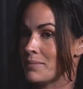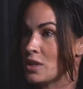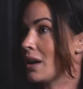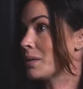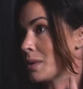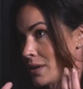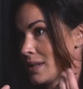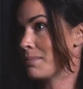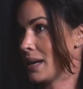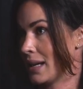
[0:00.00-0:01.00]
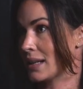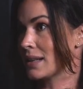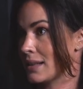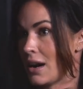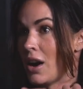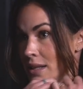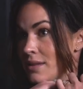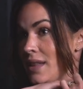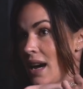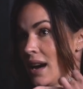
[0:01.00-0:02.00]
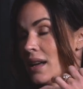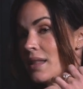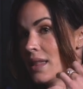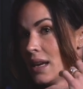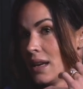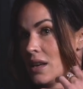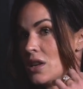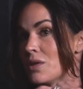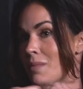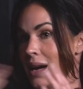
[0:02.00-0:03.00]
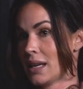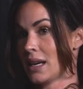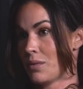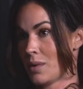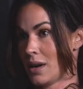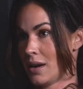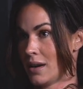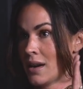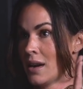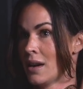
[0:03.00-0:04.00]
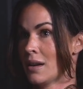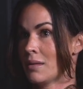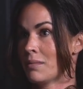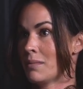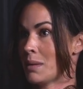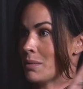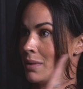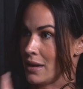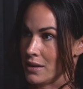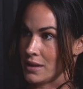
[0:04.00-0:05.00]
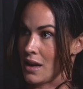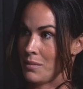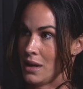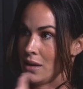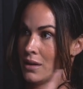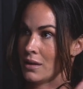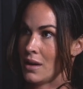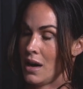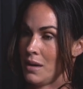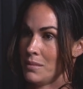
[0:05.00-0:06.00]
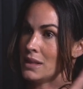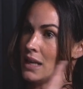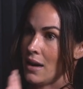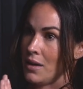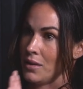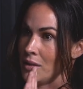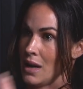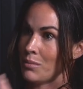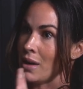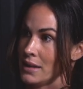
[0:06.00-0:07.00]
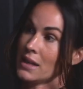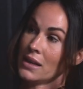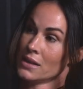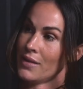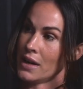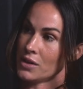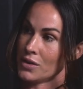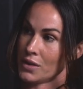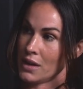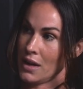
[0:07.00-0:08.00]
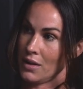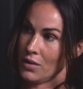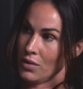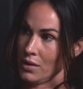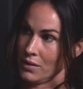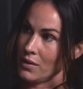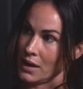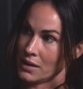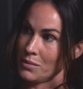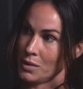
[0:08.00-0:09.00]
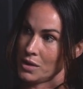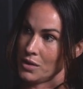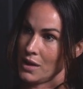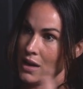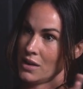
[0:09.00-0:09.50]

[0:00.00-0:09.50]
childbirth's a big cause of that, then you might get where maybe bladder's coming down and pressing into vaginal canal or rectum will do that.